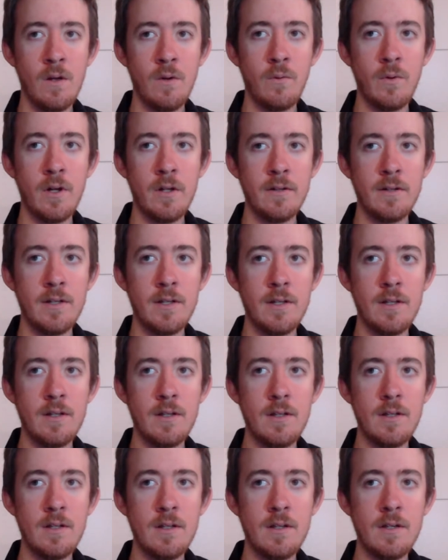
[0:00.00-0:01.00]
well,
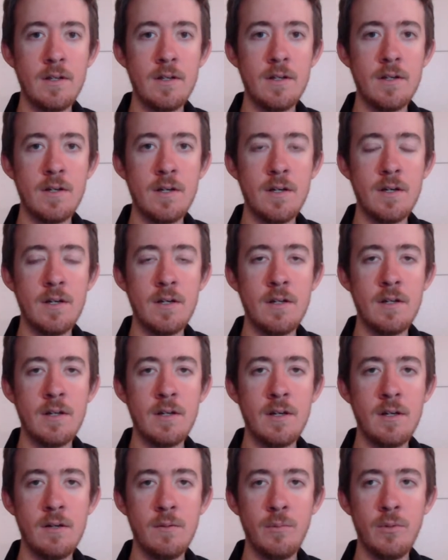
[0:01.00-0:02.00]
in
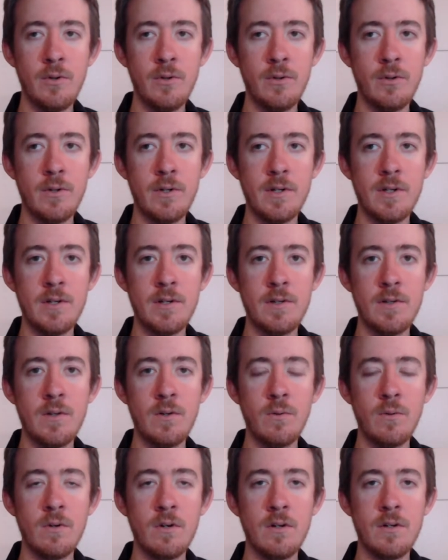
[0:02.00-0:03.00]
Hebrew,
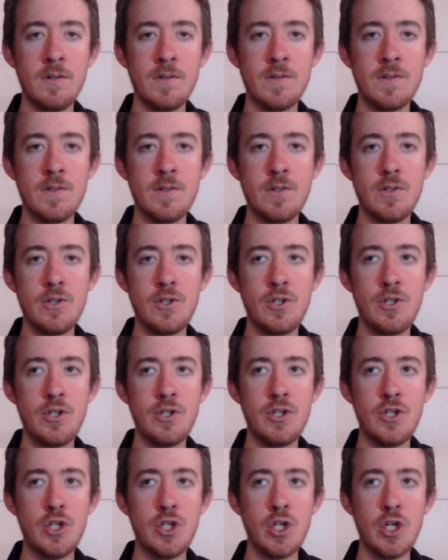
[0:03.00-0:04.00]
the word is
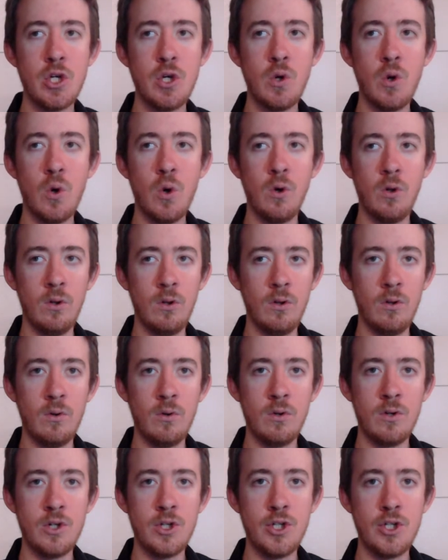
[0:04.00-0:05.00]
Sheol
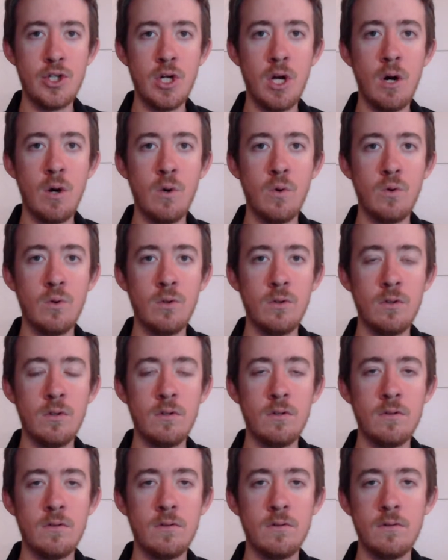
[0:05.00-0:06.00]
or Shaul.
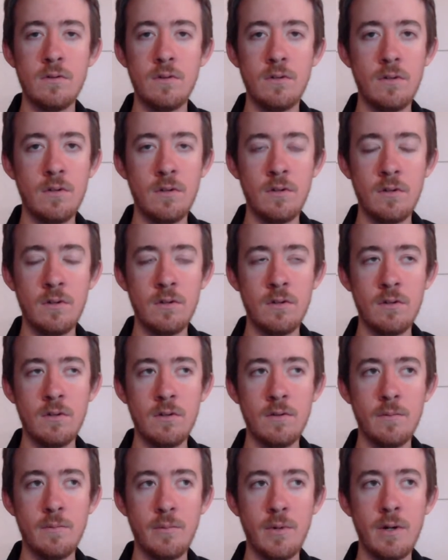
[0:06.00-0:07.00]

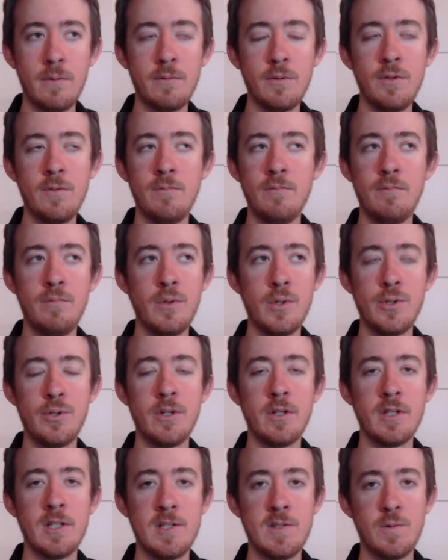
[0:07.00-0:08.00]
Probably
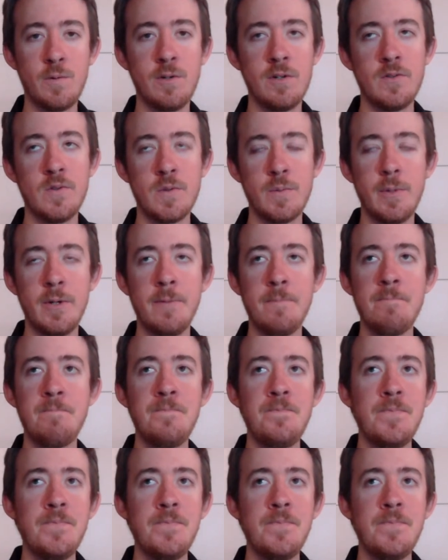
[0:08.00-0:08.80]
butchering these words, but